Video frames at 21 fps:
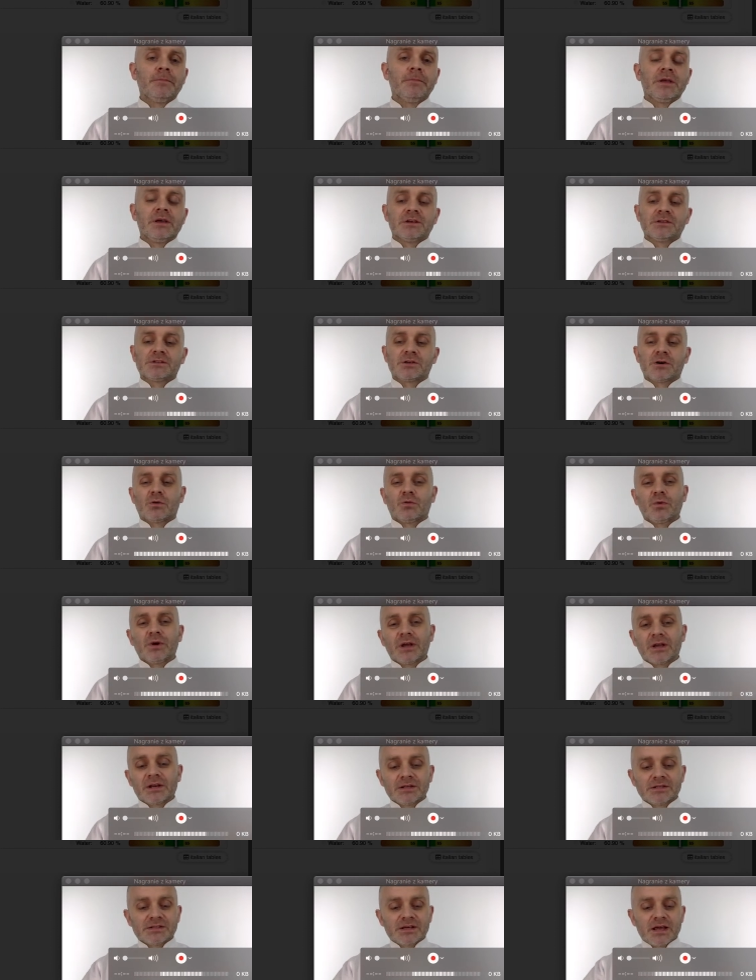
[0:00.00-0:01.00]
So we
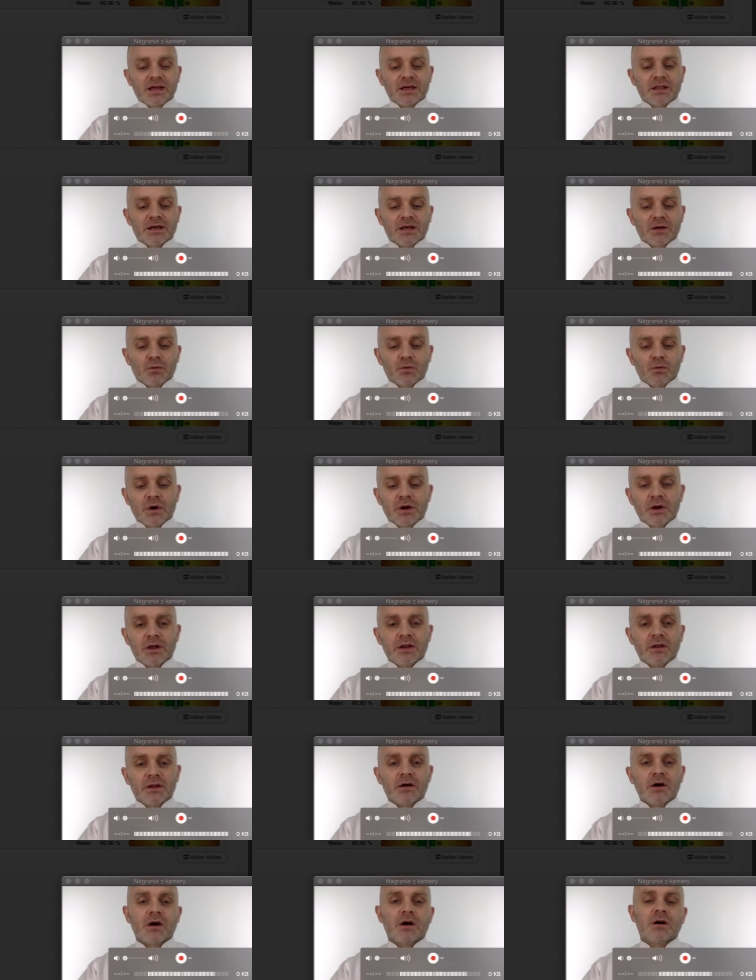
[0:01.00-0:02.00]
can say that
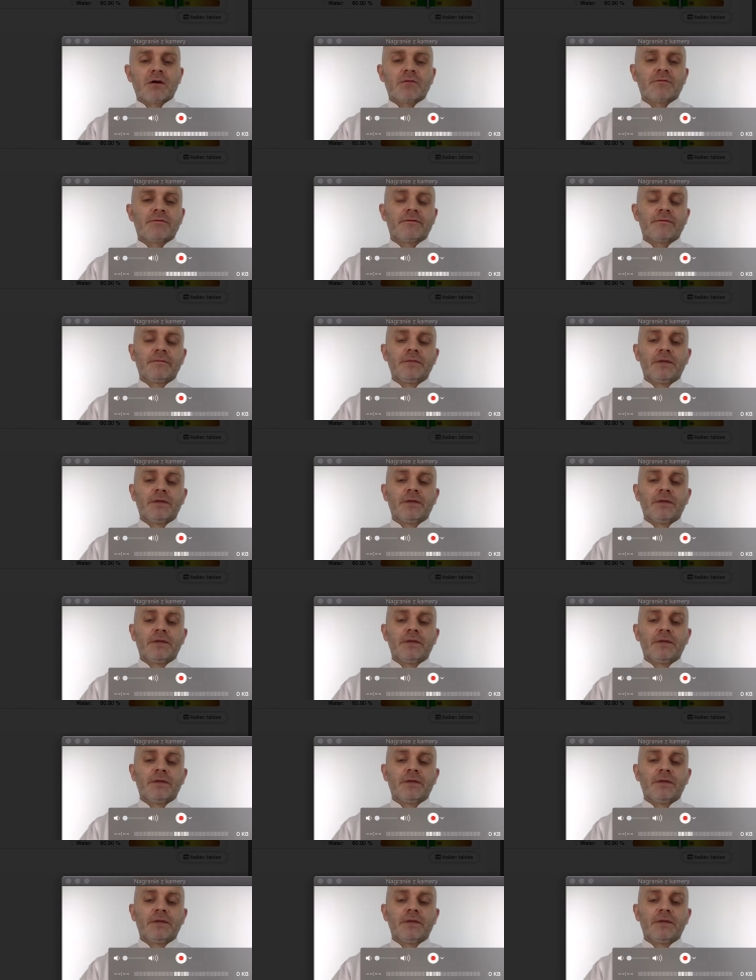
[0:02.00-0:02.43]
1.5